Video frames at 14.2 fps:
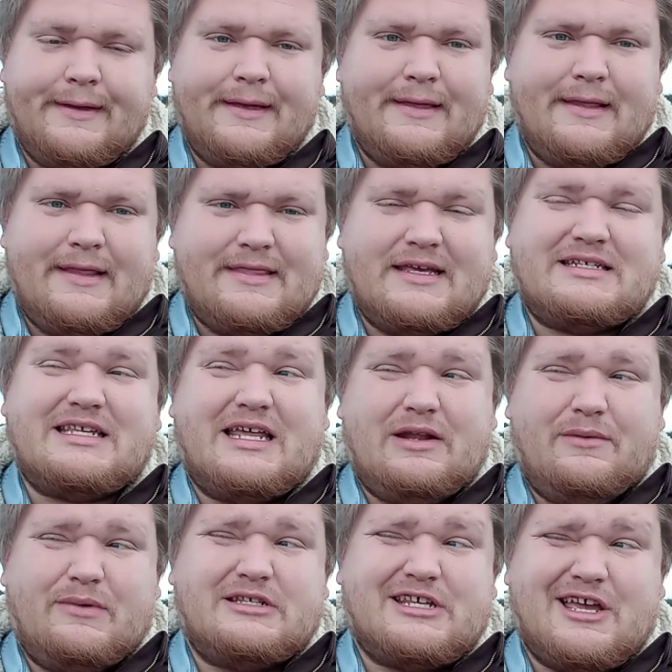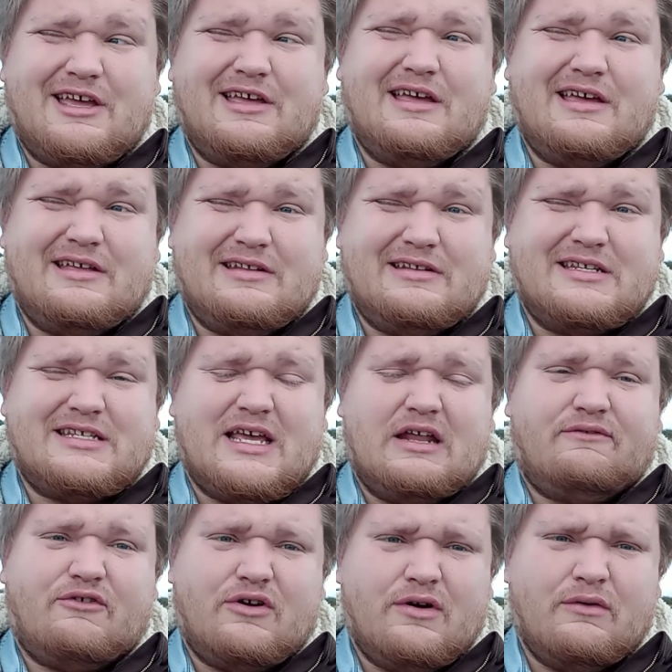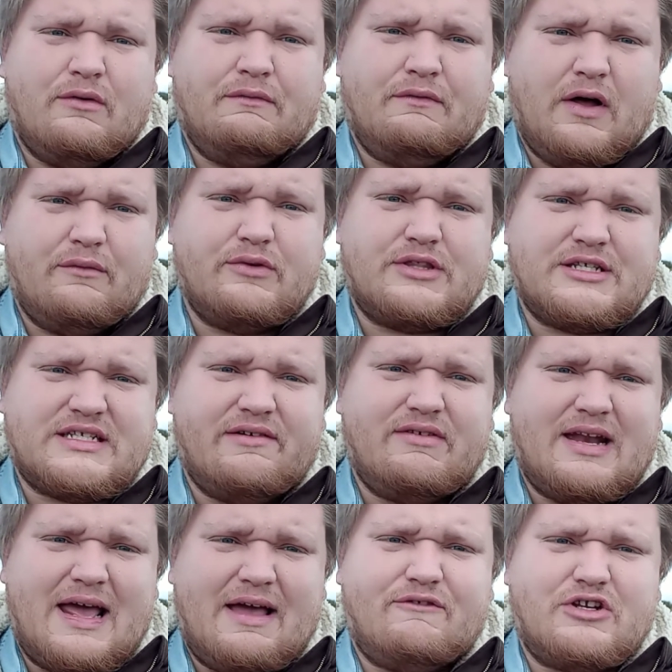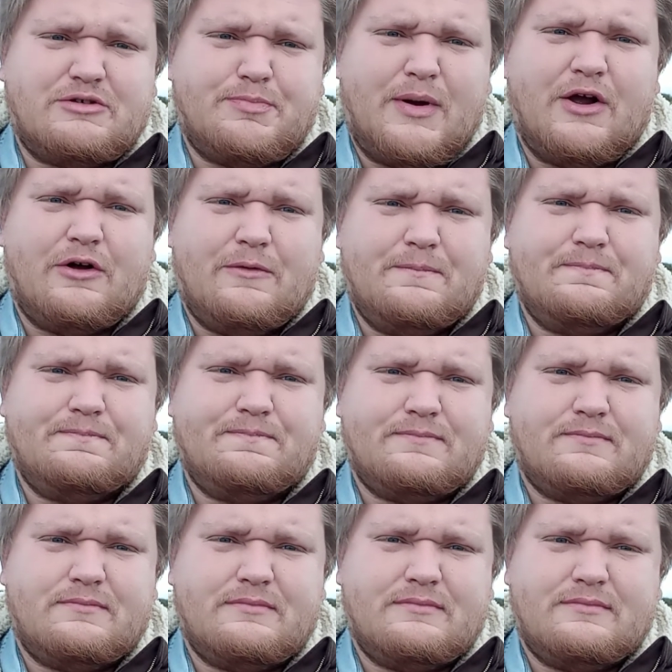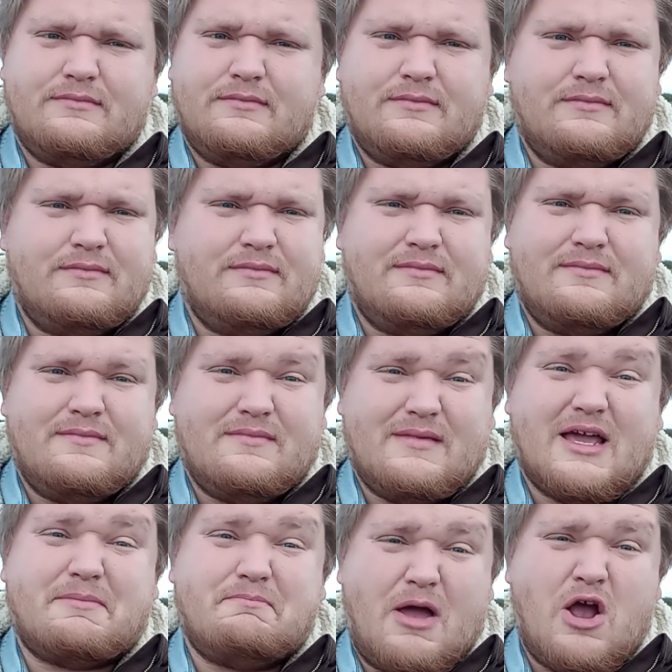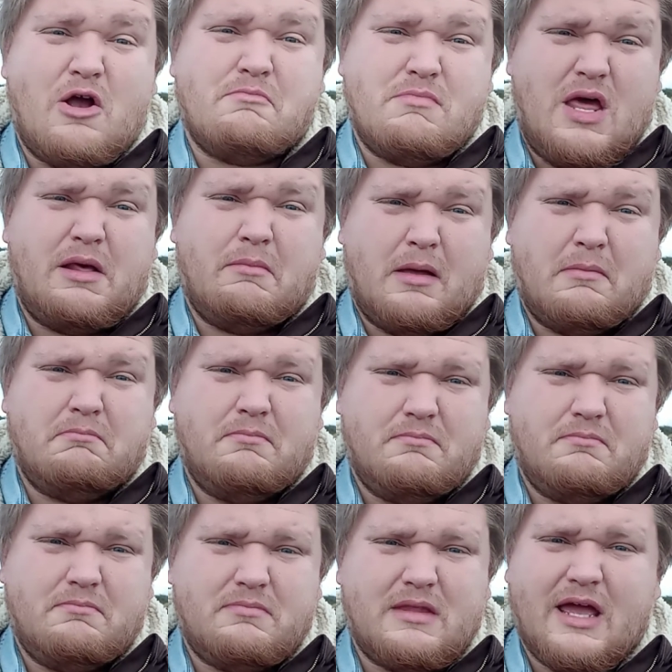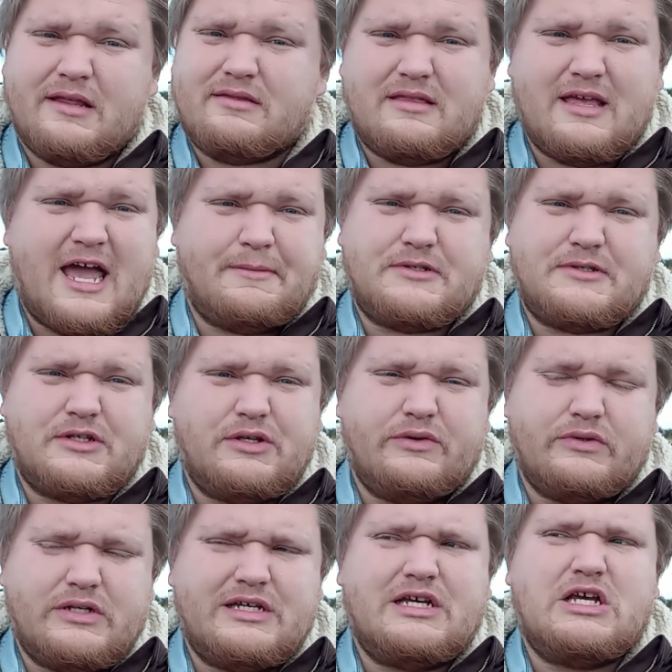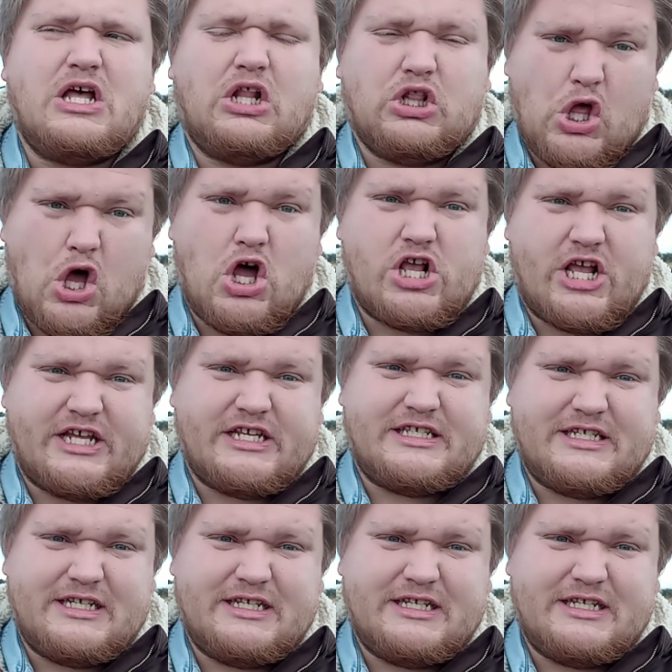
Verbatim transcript: They said it was designed for a revolver with a seven and a half inch barrel, like bare minimum, not the absolute longest.